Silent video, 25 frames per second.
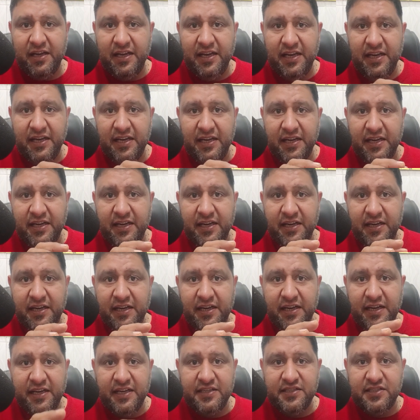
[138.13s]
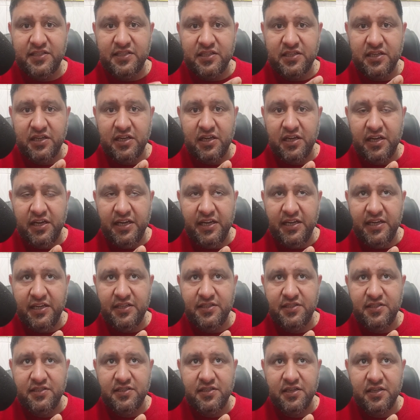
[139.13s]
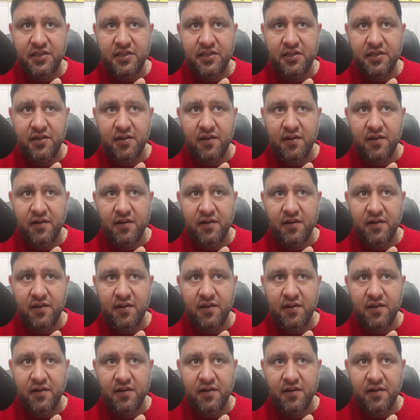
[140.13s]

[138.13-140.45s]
he is